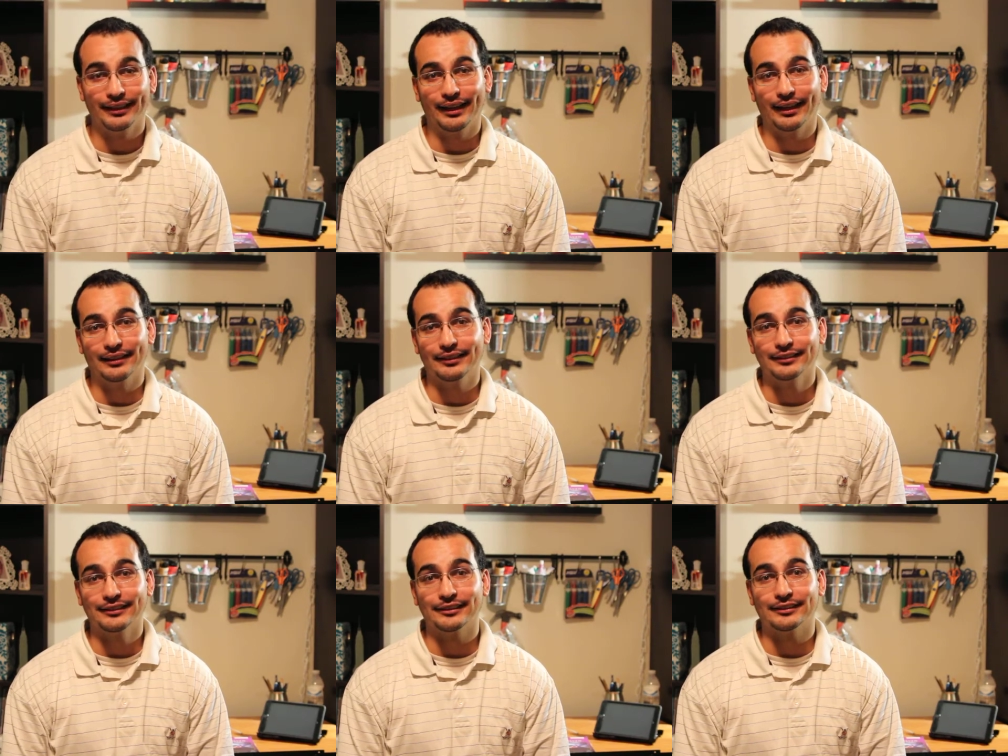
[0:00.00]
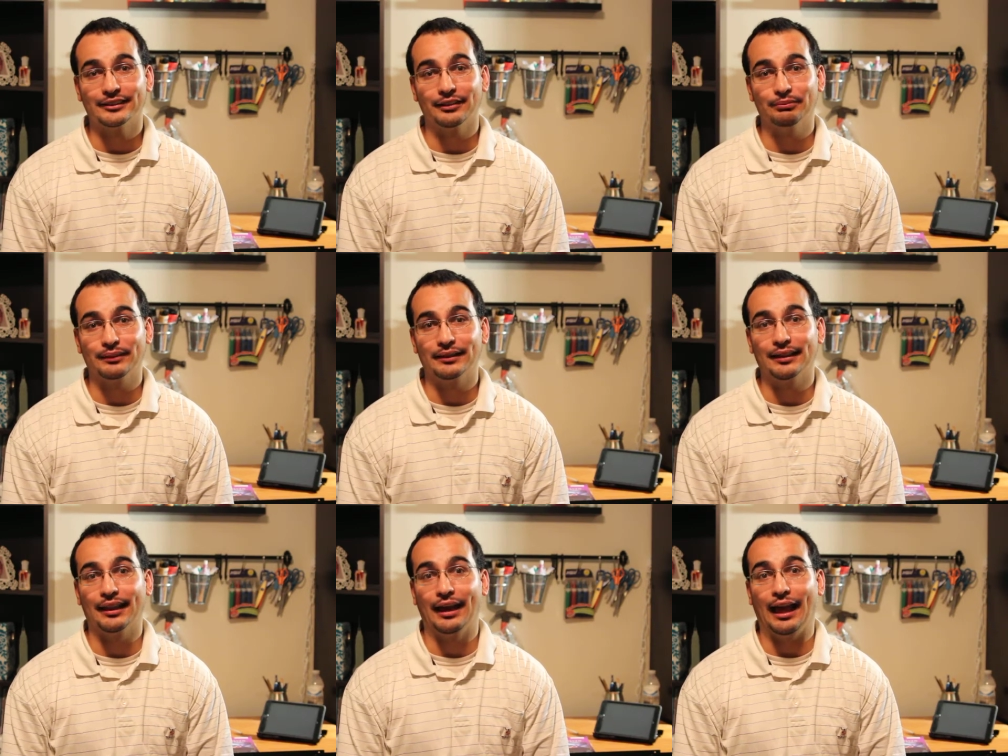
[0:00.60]
And this is
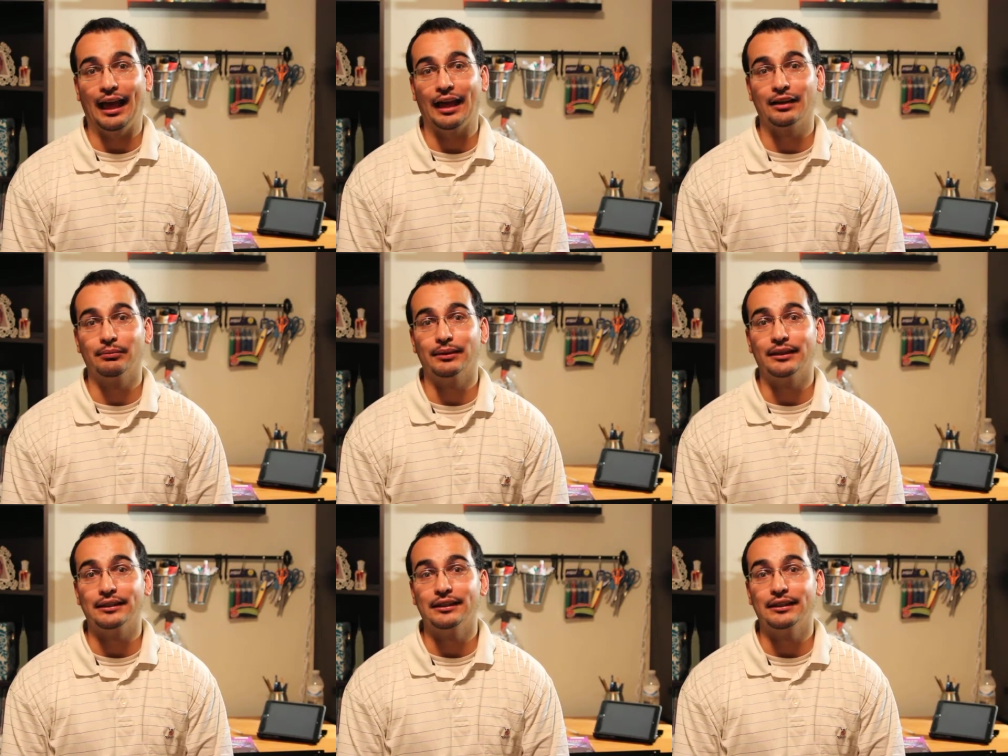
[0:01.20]
something that Adam and